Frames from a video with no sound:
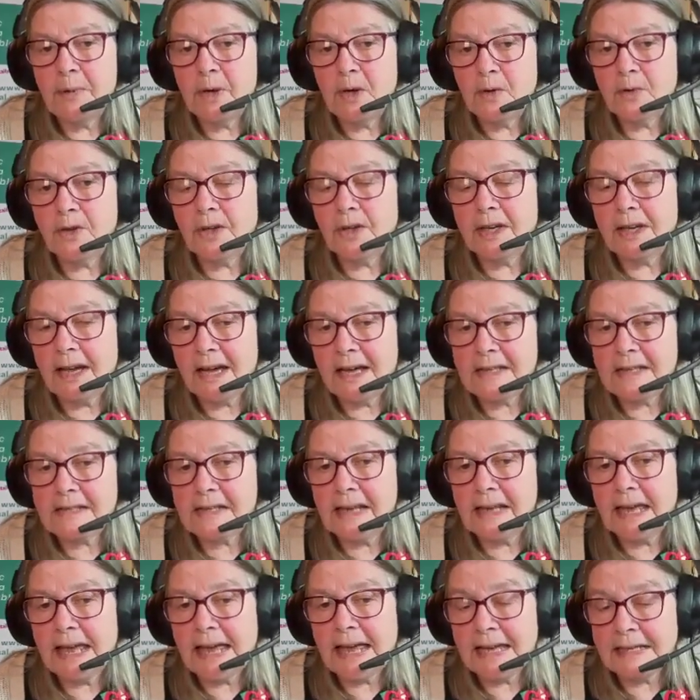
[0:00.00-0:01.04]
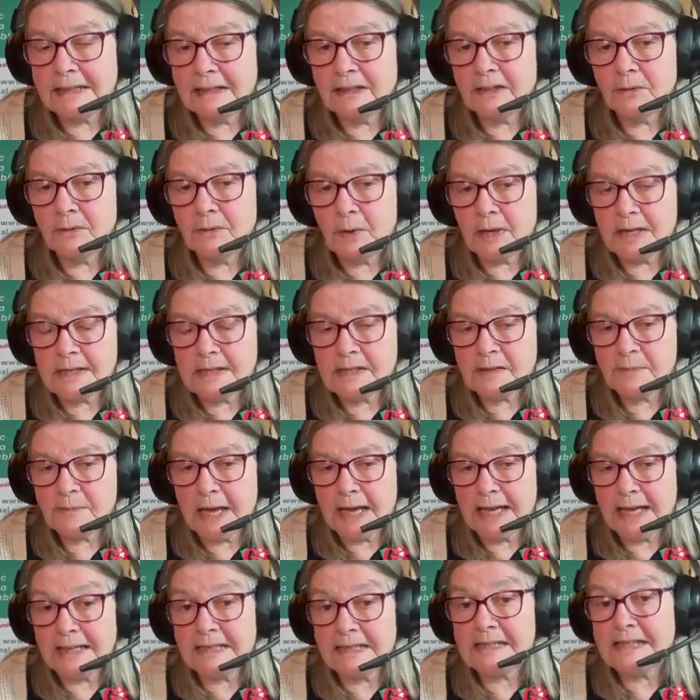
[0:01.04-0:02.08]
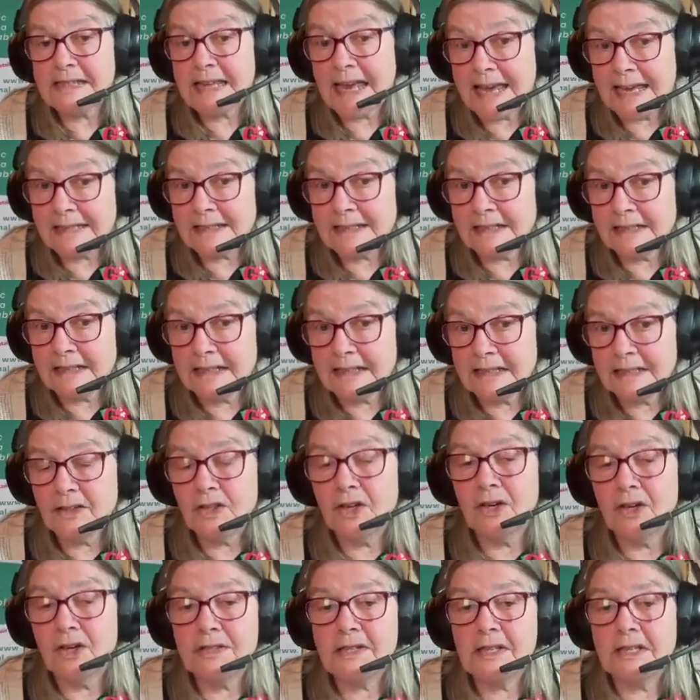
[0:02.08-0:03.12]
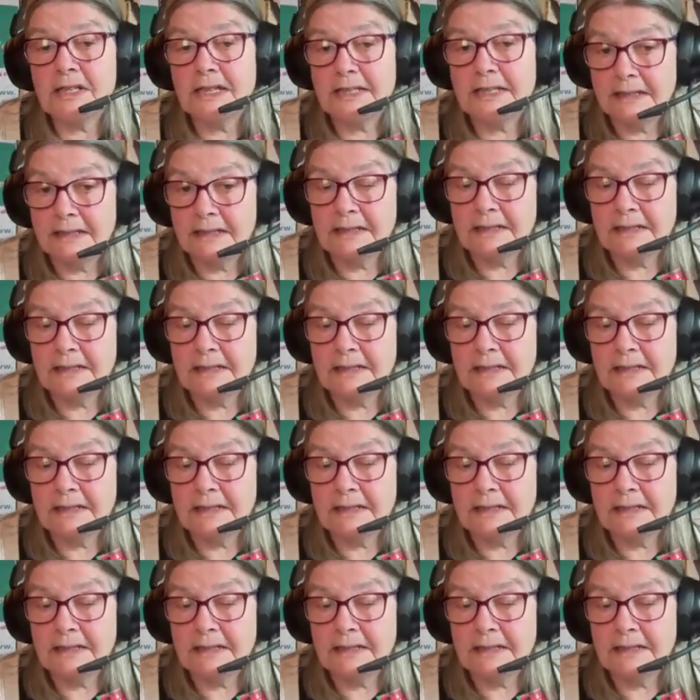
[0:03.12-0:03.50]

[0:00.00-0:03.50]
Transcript: in both Gaza and the West Bank, sadly